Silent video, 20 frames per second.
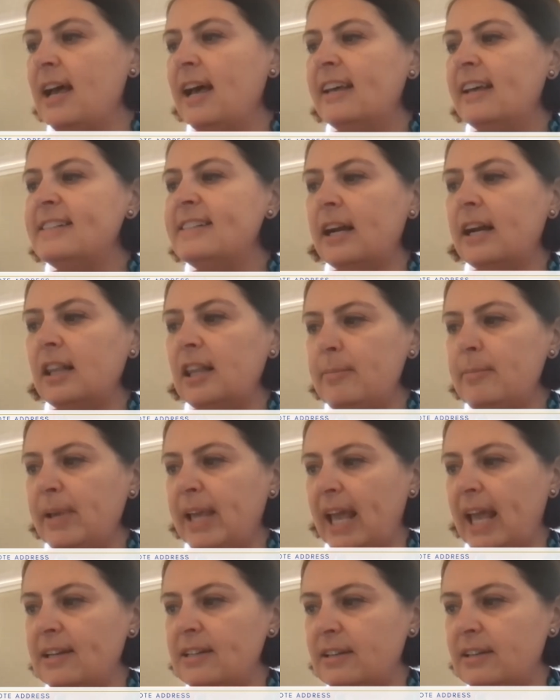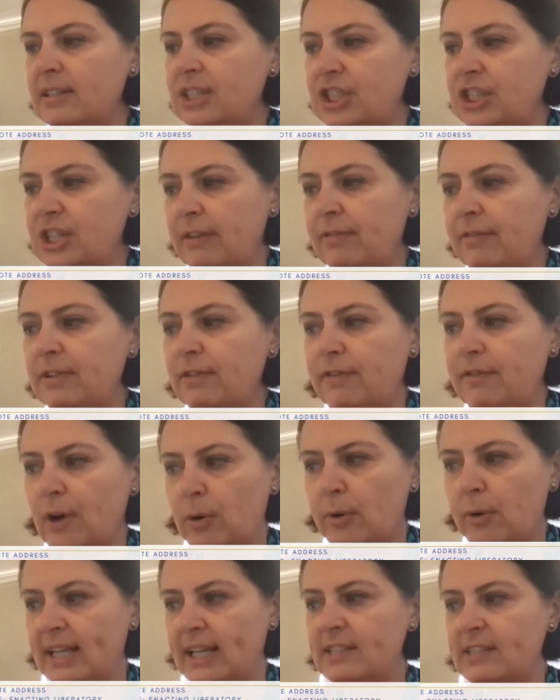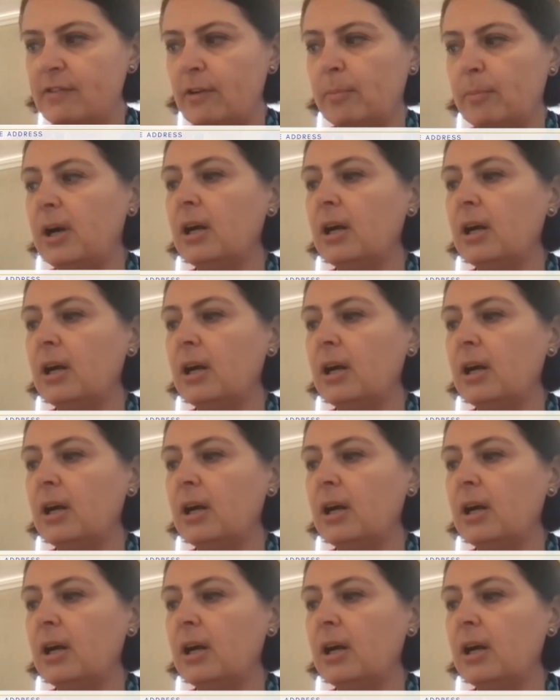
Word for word: subtly began to shift focus from